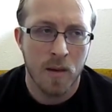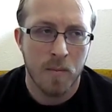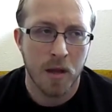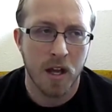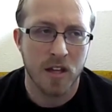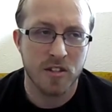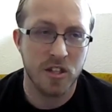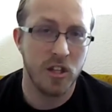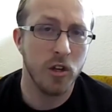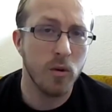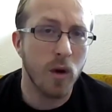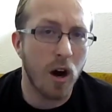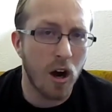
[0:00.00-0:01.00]
Because
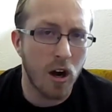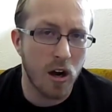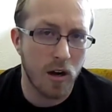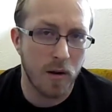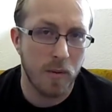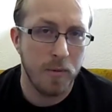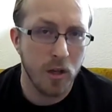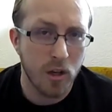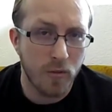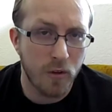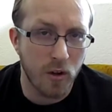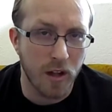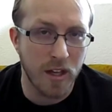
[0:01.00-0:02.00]
you are
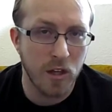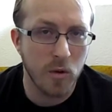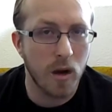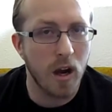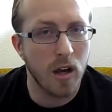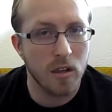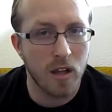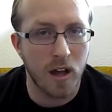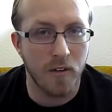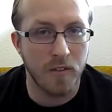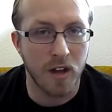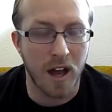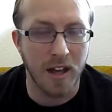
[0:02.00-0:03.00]
beautiful and you are
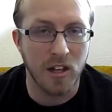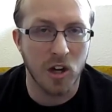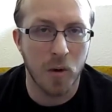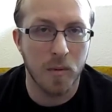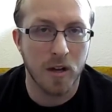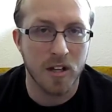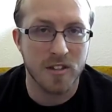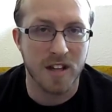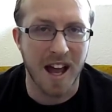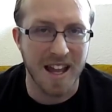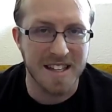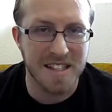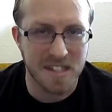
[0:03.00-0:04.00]
loved. I know because
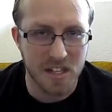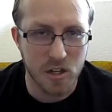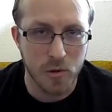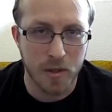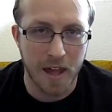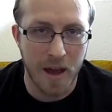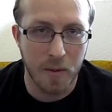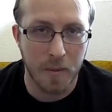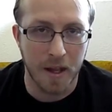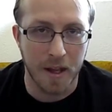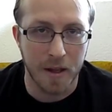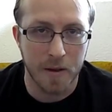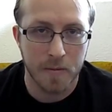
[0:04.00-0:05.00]
I see you that way.